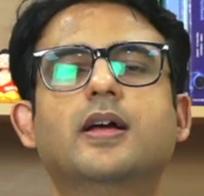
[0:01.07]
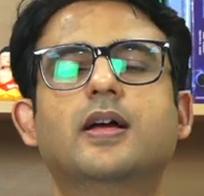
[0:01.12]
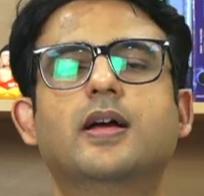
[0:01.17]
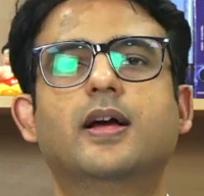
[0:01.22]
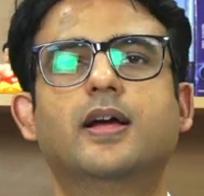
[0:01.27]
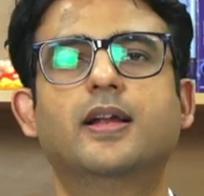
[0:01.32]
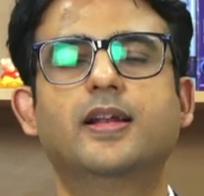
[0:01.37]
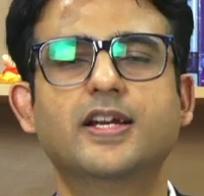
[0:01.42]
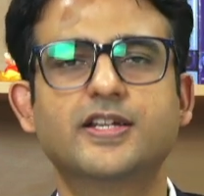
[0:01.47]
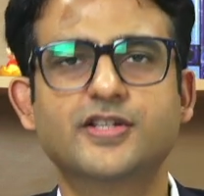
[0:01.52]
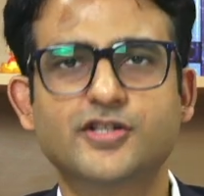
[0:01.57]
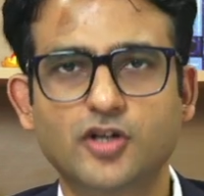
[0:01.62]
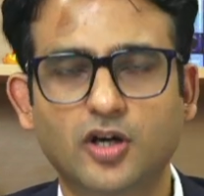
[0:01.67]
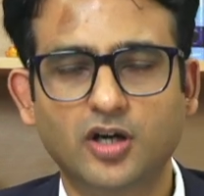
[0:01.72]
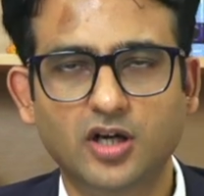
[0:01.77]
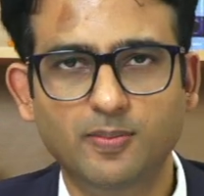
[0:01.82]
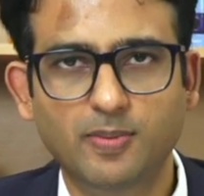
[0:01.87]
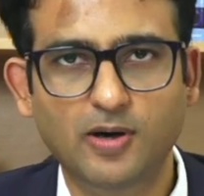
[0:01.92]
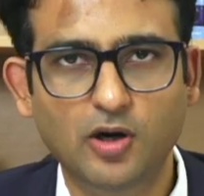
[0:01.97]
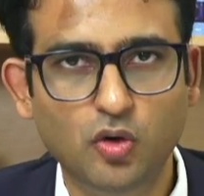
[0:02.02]
let's talk
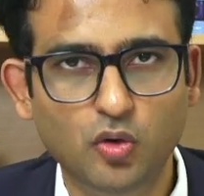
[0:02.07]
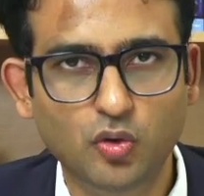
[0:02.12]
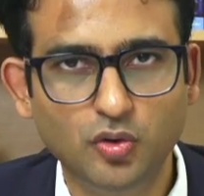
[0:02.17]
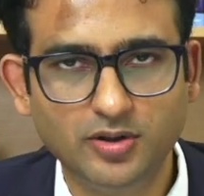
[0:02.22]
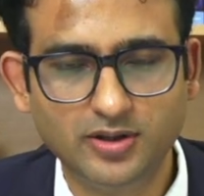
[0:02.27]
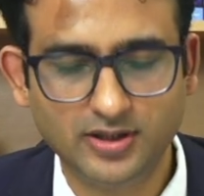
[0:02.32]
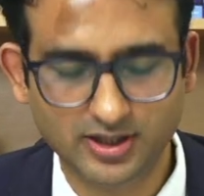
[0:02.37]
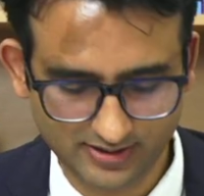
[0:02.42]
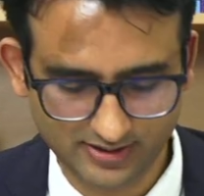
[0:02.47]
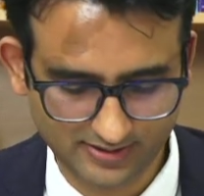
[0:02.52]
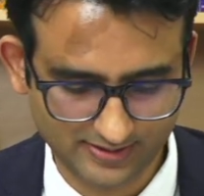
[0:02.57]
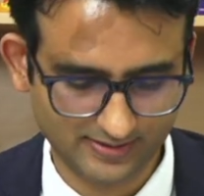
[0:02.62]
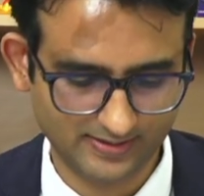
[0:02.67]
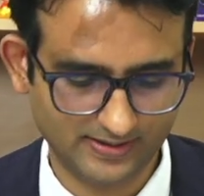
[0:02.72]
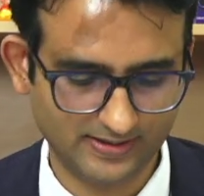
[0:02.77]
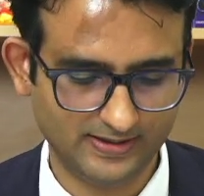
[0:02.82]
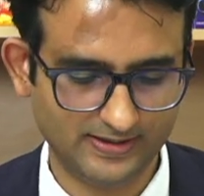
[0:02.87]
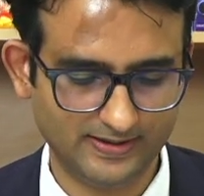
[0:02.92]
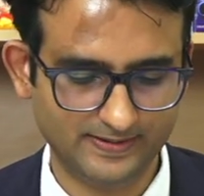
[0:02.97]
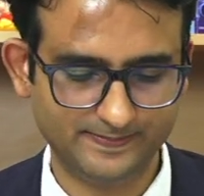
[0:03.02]
about
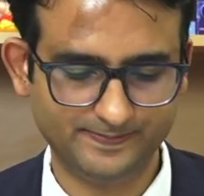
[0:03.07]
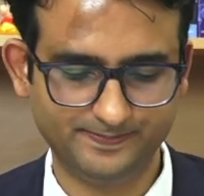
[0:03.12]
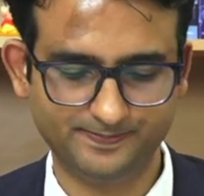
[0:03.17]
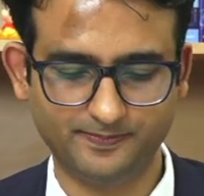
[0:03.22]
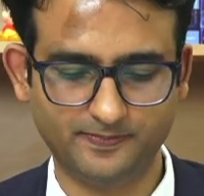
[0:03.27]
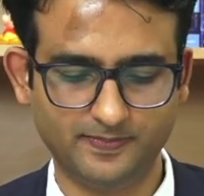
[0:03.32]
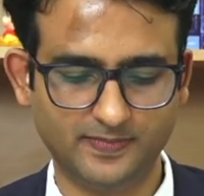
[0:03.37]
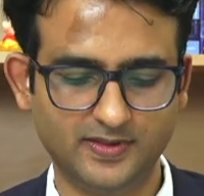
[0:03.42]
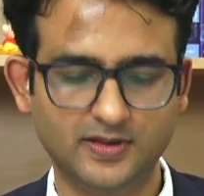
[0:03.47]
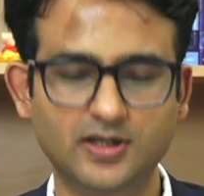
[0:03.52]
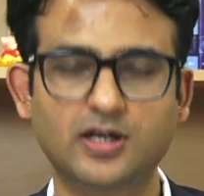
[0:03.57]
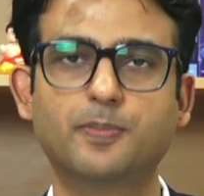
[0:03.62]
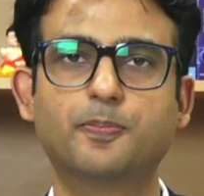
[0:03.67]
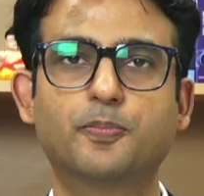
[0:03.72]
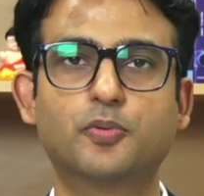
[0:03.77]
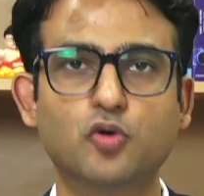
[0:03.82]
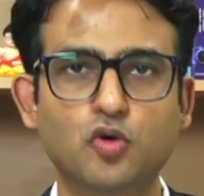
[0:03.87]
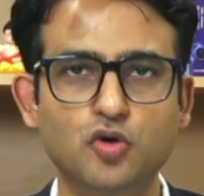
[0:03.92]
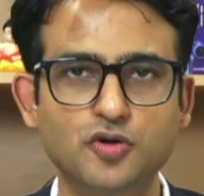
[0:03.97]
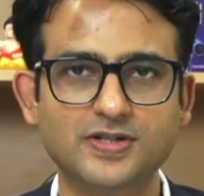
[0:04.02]
the
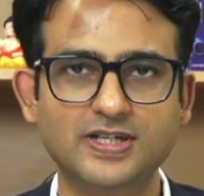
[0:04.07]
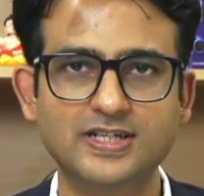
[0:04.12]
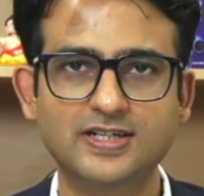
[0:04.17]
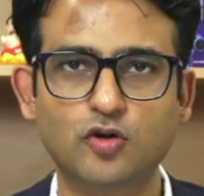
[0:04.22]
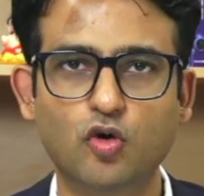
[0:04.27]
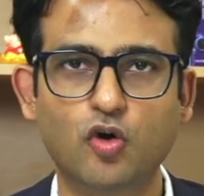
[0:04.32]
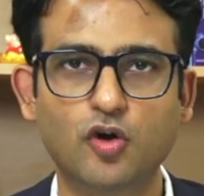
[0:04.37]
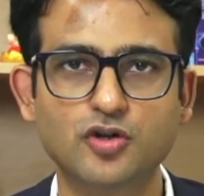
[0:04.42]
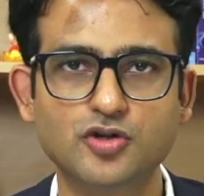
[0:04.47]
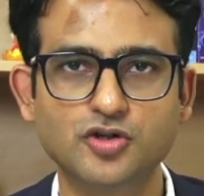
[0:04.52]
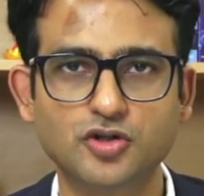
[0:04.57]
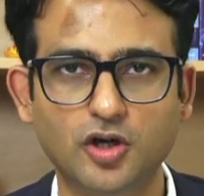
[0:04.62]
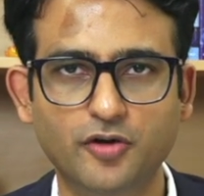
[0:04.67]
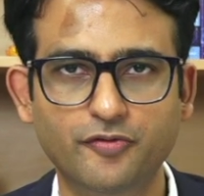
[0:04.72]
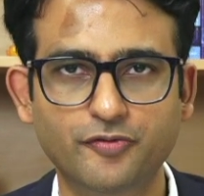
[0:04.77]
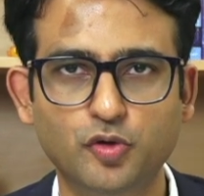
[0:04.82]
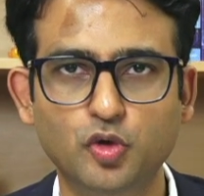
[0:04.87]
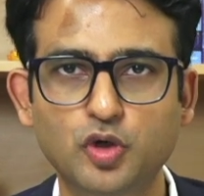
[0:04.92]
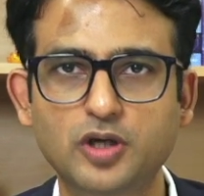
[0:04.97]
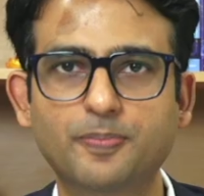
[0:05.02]
pros and cons of
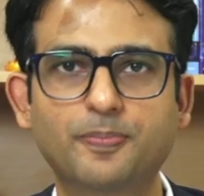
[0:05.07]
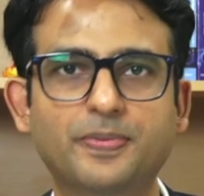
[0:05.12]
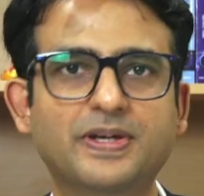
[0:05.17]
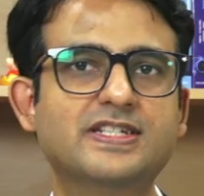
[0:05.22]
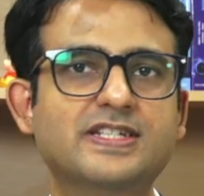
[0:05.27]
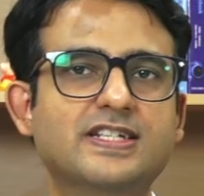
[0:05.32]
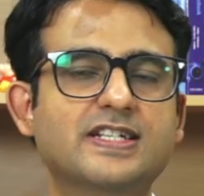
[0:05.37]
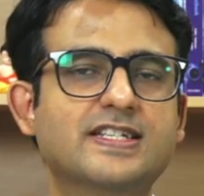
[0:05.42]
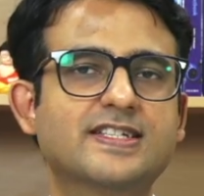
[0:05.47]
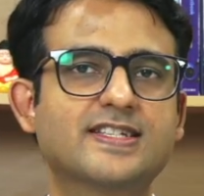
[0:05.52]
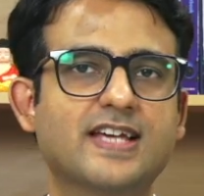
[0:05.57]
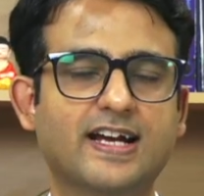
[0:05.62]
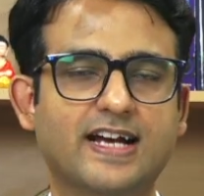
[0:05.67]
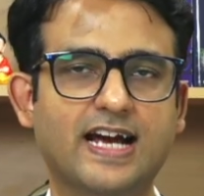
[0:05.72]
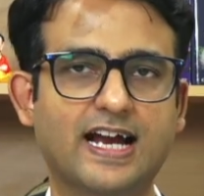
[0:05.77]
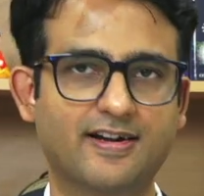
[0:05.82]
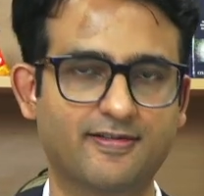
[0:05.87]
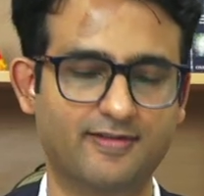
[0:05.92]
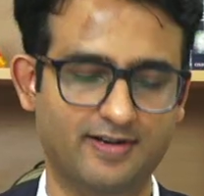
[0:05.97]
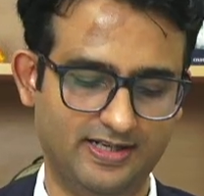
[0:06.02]
doing PG in
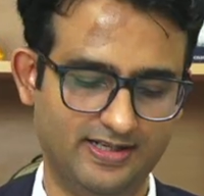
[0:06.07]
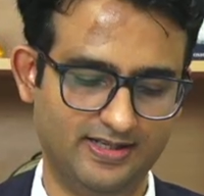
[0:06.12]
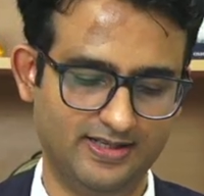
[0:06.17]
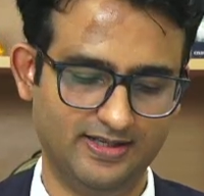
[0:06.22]
psychiatry.